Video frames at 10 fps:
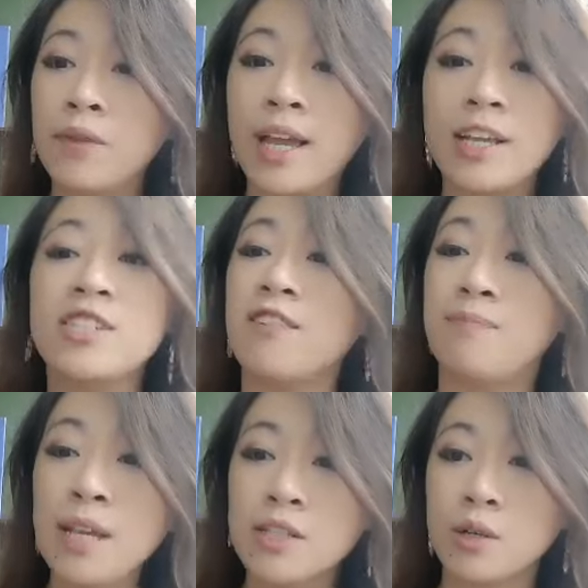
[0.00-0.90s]
And
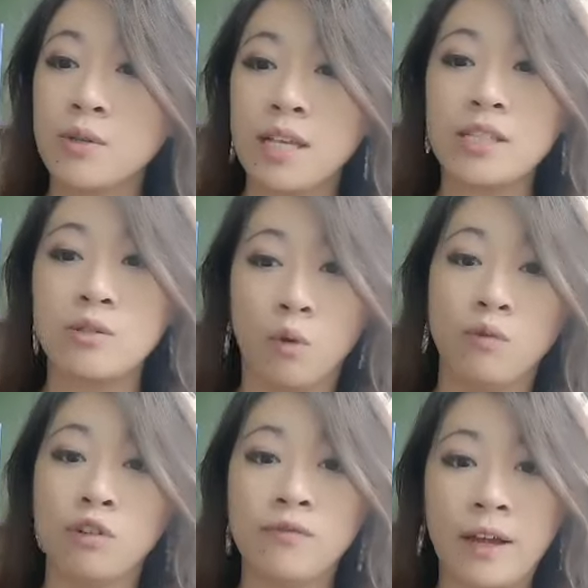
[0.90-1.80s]
Jeff Bezos is
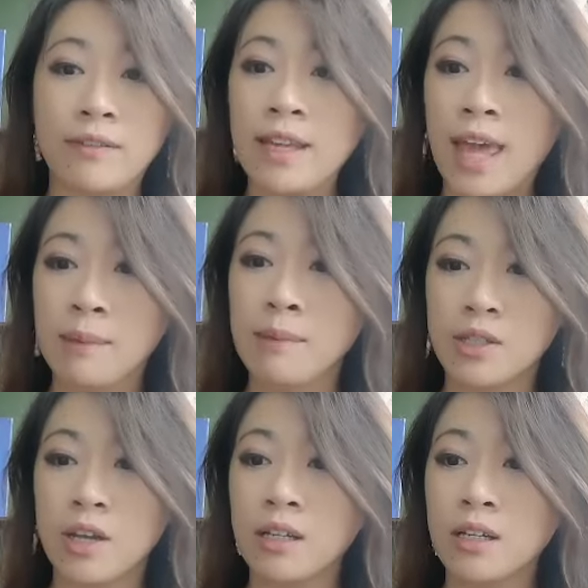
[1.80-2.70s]
known for founding
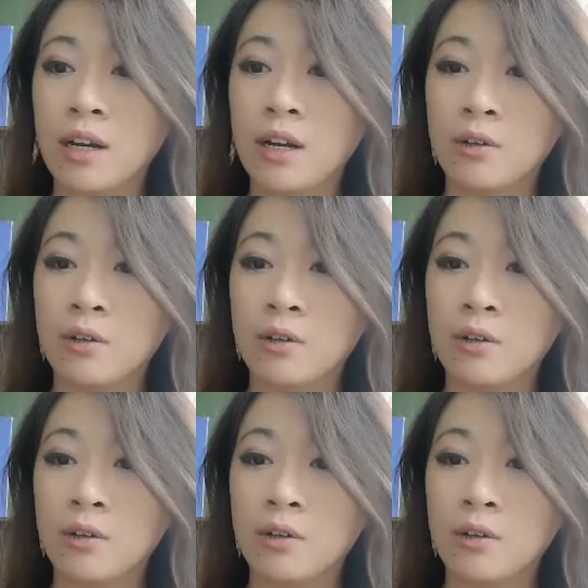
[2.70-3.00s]
Amazon.